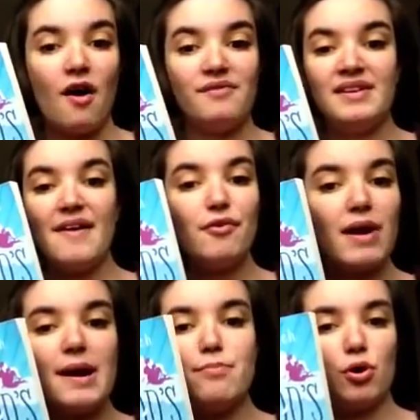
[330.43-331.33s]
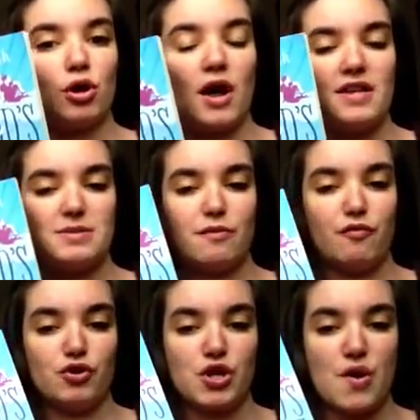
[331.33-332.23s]
I've never read a book like this
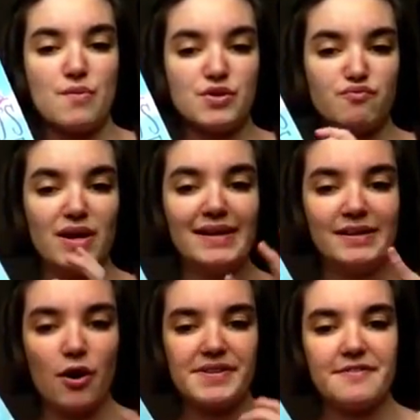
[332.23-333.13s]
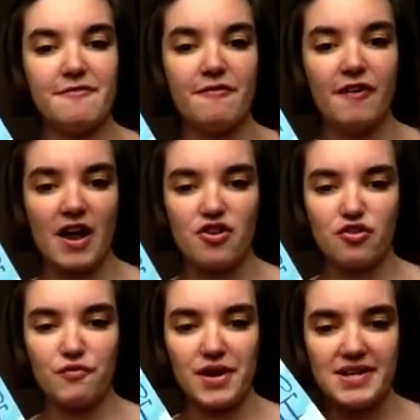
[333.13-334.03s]
before, so it was really nice and fresh
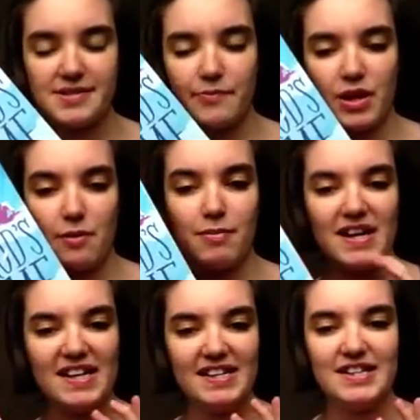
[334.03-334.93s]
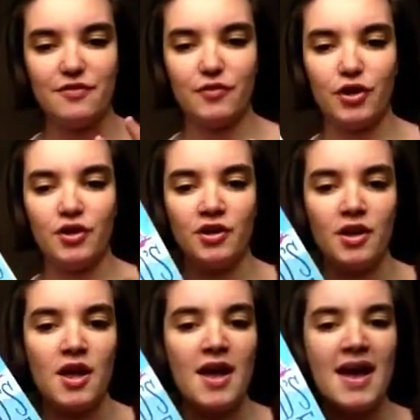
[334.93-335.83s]
to read something completely different.
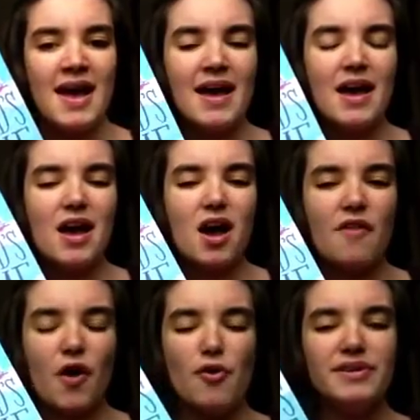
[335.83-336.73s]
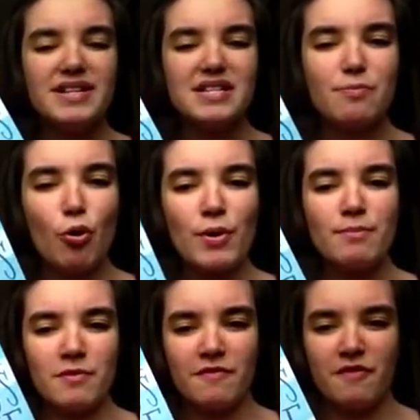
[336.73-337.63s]
The only
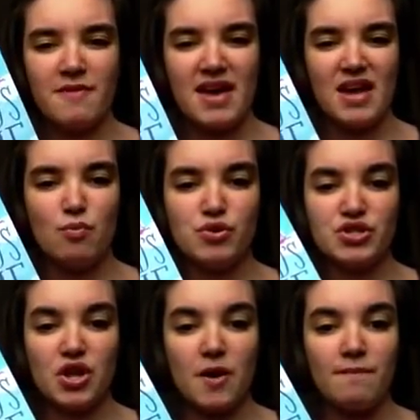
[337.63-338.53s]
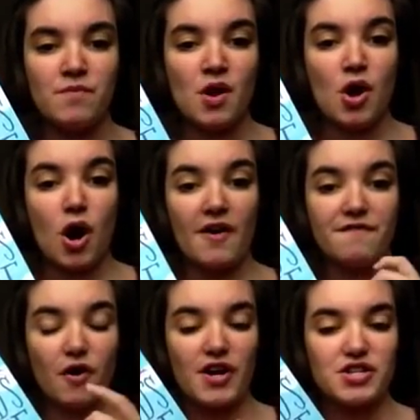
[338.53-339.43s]
disappointment for me was that
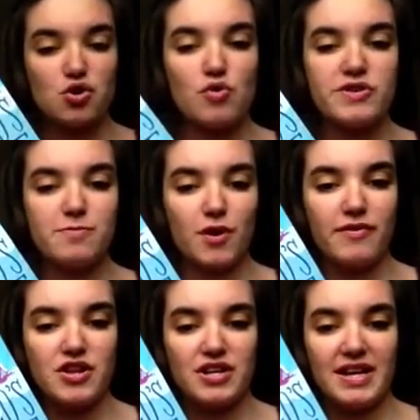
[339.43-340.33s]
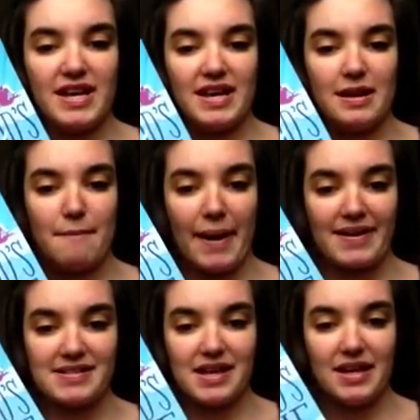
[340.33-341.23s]
I saw this book originally in a
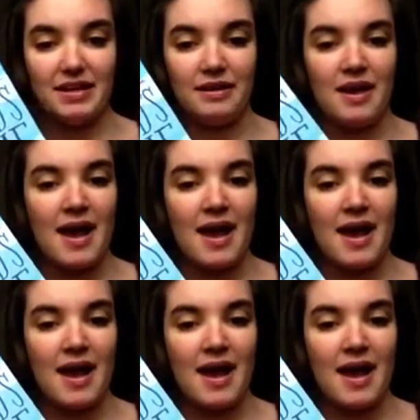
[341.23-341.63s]
magazine,